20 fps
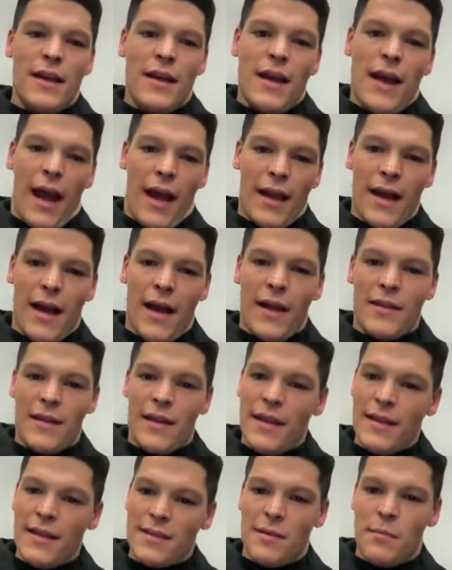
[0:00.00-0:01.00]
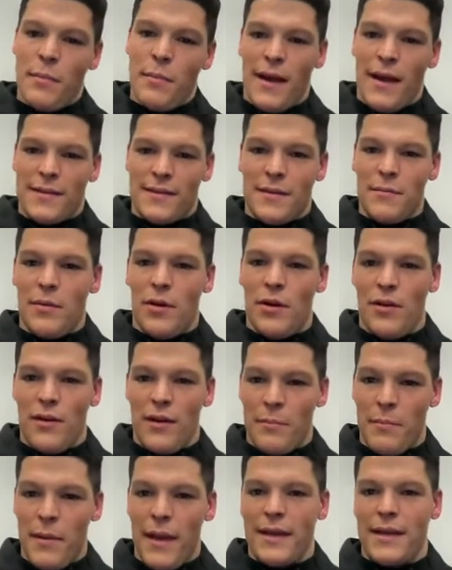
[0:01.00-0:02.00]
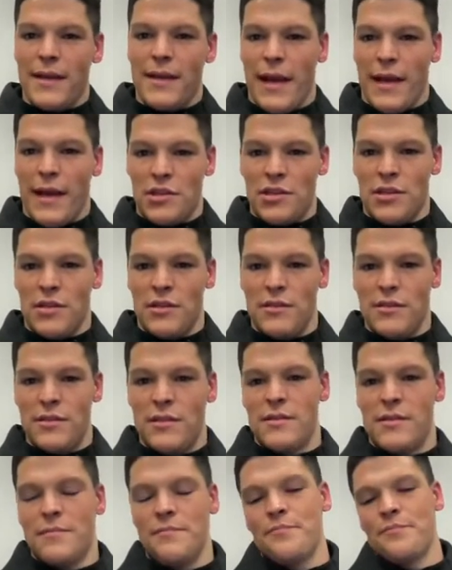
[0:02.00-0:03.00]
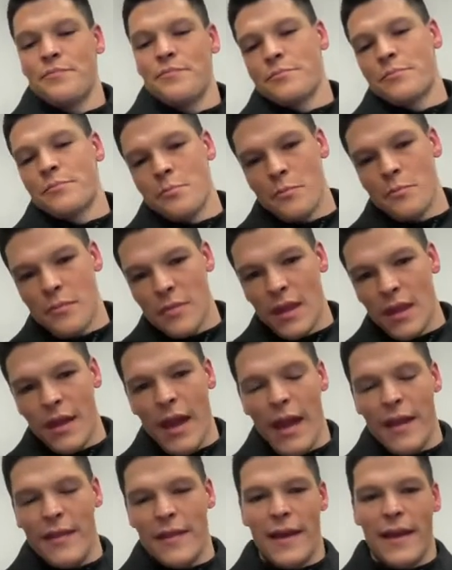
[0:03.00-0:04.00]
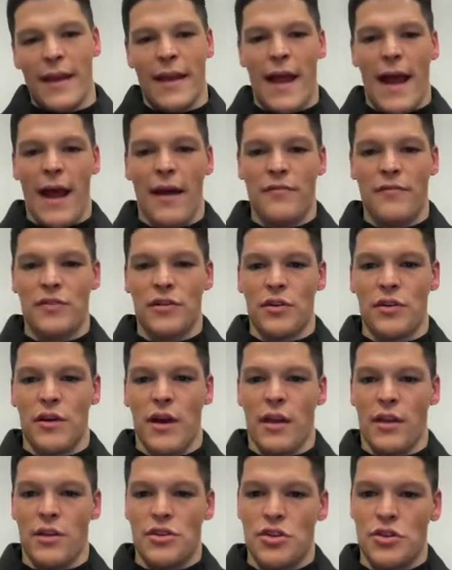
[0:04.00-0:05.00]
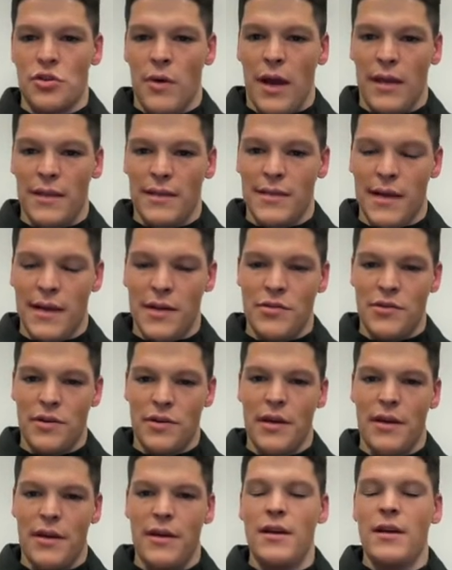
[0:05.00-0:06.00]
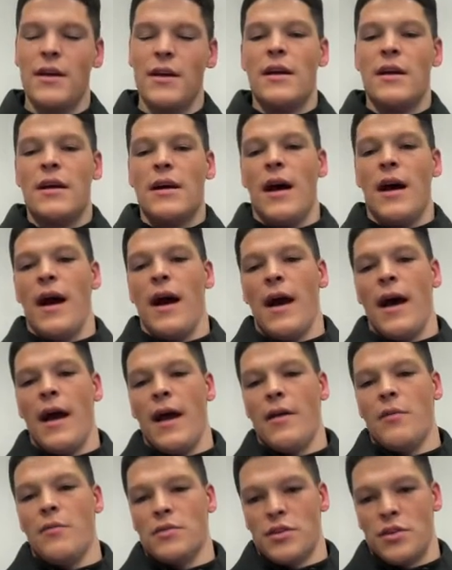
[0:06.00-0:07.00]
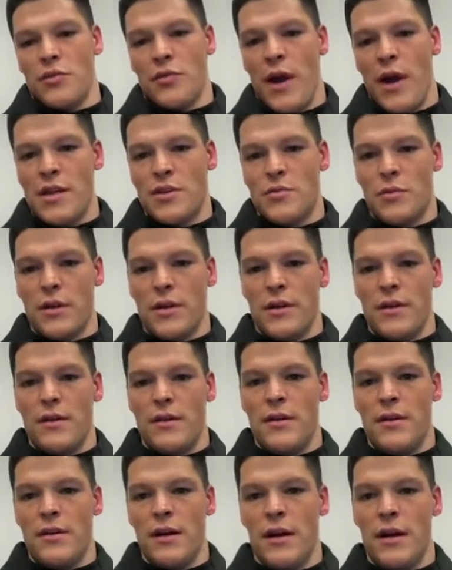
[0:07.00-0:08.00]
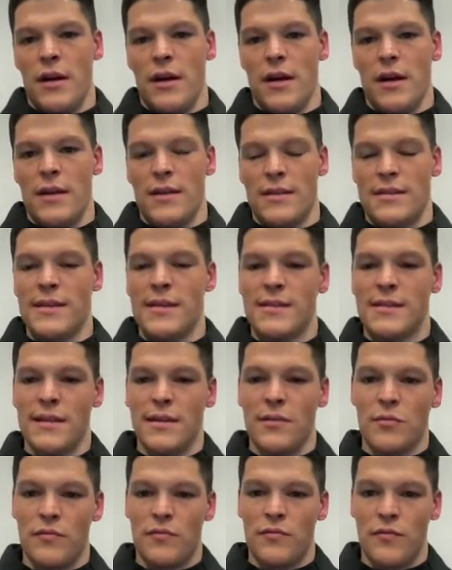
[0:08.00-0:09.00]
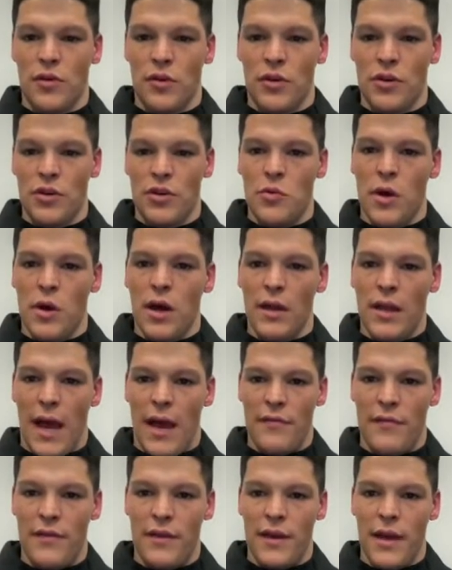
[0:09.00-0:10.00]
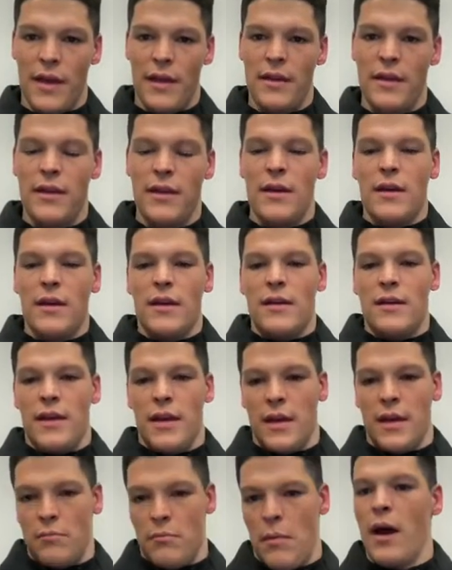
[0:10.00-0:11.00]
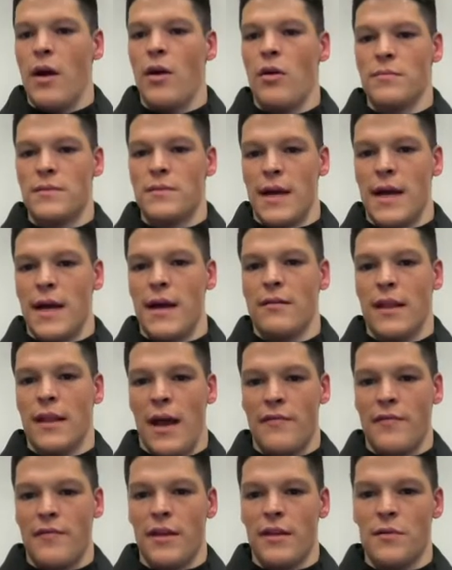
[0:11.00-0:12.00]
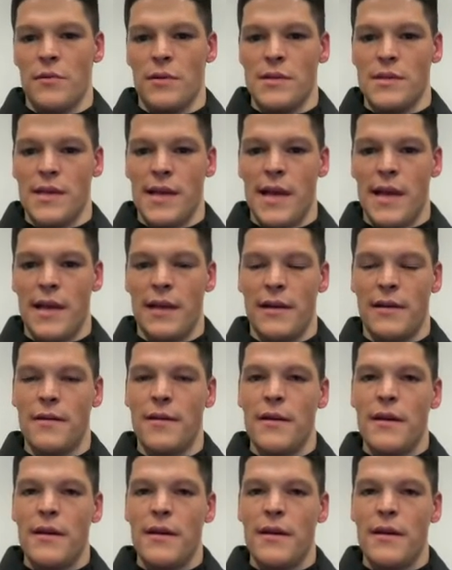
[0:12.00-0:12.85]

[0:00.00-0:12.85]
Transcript: I got into basketball and made connections. And then after LSU Alexandria, I was a graduate assistant for UL Lafayette in my hometown, Lafayette, Louisiana.